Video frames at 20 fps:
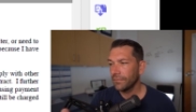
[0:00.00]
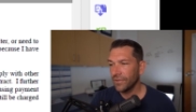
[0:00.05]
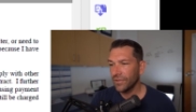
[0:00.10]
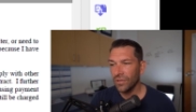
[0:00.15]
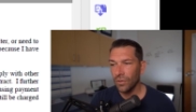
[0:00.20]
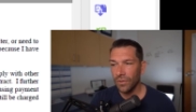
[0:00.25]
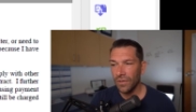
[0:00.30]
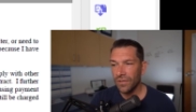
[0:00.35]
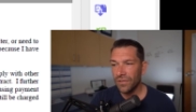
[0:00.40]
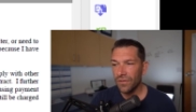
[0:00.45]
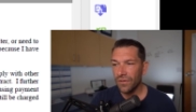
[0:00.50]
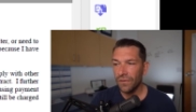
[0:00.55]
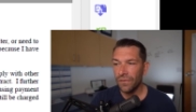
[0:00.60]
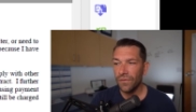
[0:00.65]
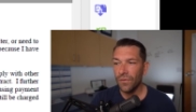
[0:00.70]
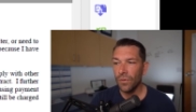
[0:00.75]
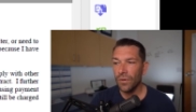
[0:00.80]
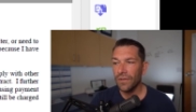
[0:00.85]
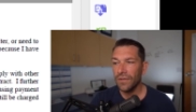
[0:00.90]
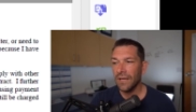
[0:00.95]
so on and so
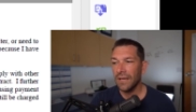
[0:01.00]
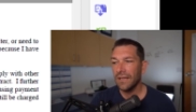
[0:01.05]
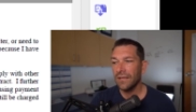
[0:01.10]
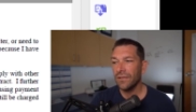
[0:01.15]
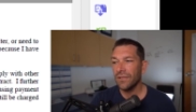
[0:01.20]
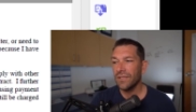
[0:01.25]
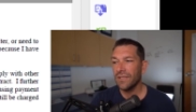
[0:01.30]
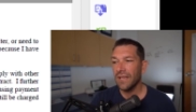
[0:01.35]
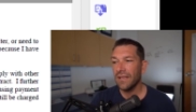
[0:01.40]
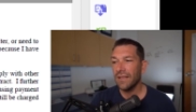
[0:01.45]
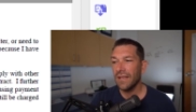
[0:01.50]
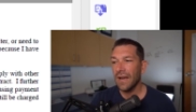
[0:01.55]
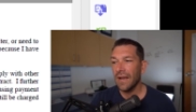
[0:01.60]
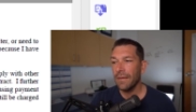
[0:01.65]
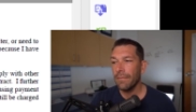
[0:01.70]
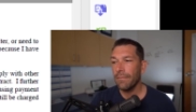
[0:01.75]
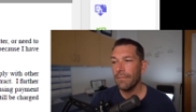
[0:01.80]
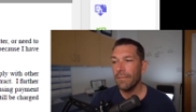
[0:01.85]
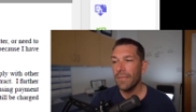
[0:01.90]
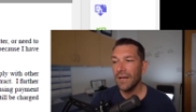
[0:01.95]
forth. I understand that I
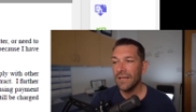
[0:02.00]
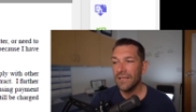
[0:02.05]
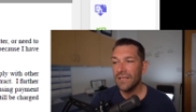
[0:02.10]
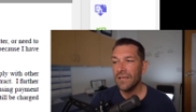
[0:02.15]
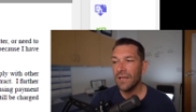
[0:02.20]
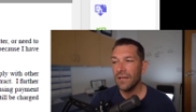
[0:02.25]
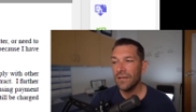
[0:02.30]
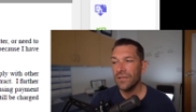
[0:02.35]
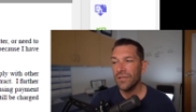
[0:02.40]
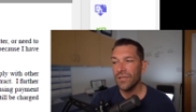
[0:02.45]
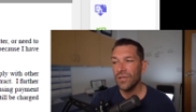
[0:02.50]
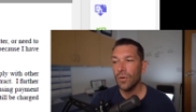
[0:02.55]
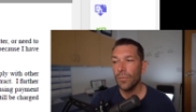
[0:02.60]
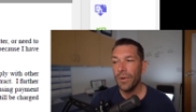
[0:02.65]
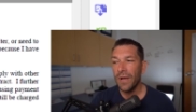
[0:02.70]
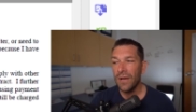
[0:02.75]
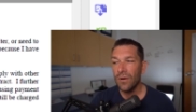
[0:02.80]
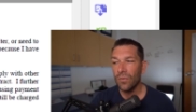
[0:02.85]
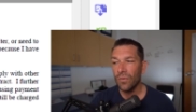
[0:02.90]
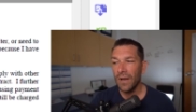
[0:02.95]
must still
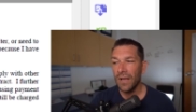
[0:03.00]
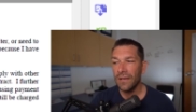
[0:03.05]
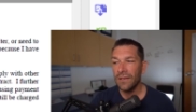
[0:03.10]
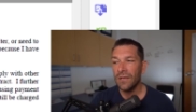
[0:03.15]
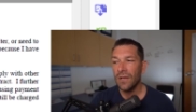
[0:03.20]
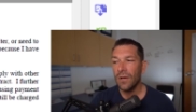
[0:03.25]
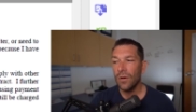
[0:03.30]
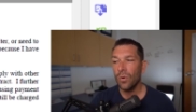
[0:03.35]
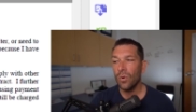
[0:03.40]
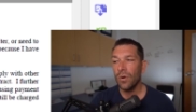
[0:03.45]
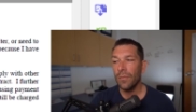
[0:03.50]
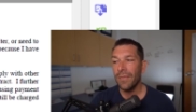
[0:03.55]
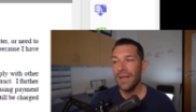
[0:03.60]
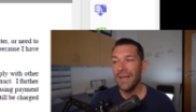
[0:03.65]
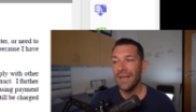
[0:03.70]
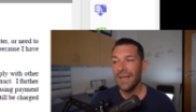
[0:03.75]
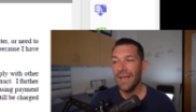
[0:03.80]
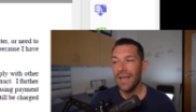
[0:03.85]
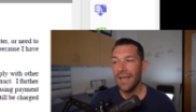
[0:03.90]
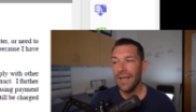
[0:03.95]
pay rent or
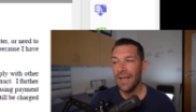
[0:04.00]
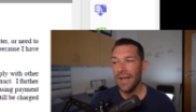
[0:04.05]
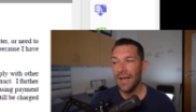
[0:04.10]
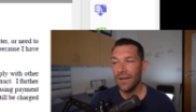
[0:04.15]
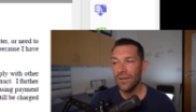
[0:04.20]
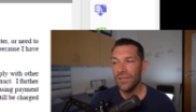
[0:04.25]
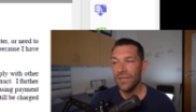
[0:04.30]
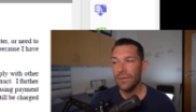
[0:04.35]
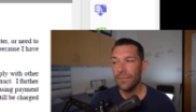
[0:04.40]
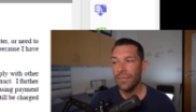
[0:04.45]
make a housing